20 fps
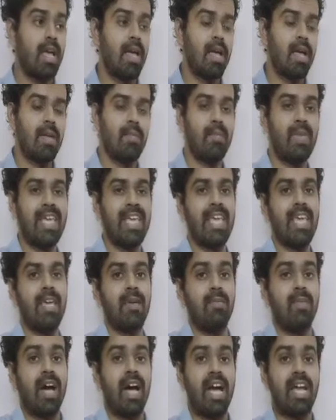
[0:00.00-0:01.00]
became
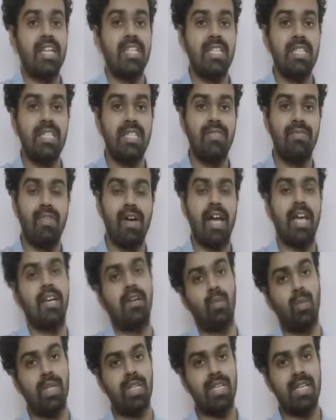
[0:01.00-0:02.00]
identified
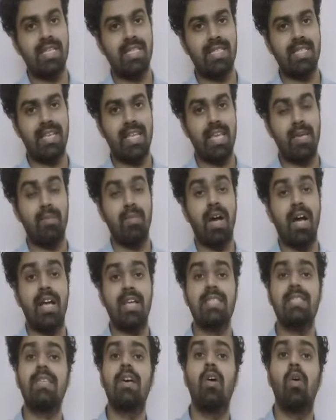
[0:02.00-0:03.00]
with his name as
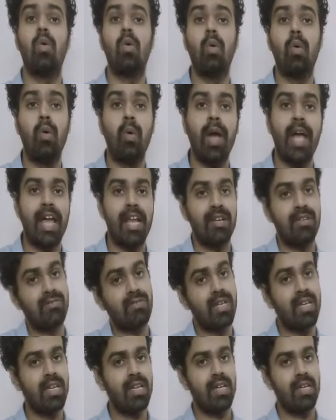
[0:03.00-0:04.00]

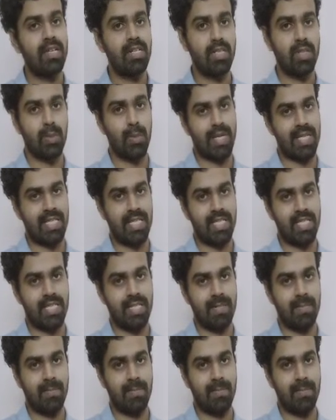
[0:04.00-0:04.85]
O.Henry Twist.